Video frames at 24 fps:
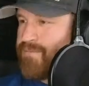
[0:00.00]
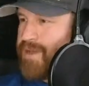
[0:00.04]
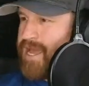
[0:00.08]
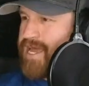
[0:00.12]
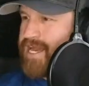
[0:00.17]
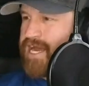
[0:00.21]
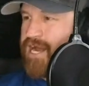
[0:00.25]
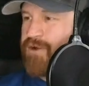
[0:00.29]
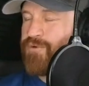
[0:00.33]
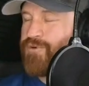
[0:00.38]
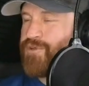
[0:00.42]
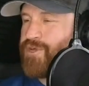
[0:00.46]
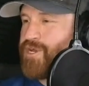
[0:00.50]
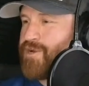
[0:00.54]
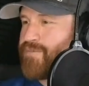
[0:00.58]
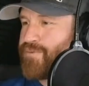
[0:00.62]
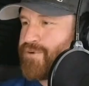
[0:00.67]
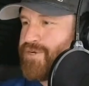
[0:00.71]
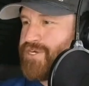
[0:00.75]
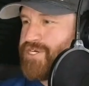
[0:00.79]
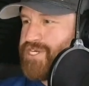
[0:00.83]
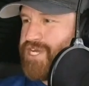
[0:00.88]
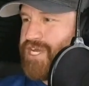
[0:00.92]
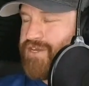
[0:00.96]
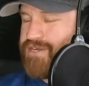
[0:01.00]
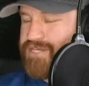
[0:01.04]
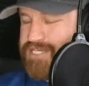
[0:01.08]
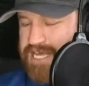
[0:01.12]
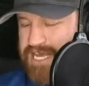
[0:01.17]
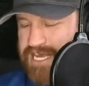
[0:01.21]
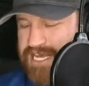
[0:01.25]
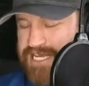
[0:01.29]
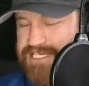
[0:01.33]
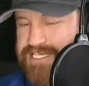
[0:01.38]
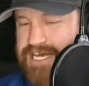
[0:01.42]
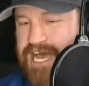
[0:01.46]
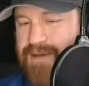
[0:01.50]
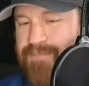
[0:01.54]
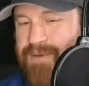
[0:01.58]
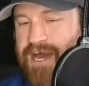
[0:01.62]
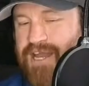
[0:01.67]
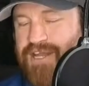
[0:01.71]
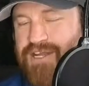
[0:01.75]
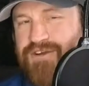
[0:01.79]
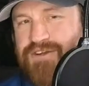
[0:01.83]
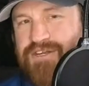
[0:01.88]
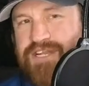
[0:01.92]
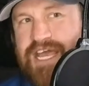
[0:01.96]
man, I really appreciate you taking time
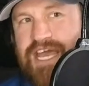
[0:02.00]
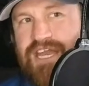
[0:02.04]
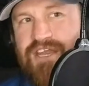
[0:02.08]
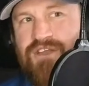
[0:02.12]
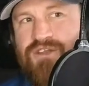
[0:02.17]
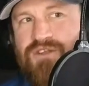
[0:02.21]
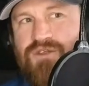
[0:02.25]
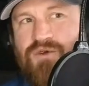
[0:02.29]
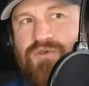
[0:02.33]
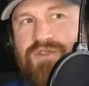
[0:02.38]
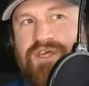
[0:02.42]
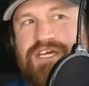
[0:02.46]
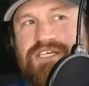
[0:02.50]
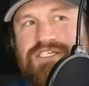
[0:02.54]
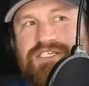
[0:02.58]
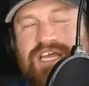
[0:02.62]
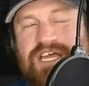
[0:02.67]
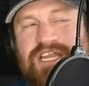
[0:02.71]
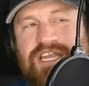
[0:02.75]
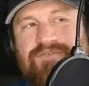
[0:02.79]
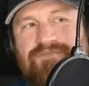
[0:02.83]
out of your day to do this.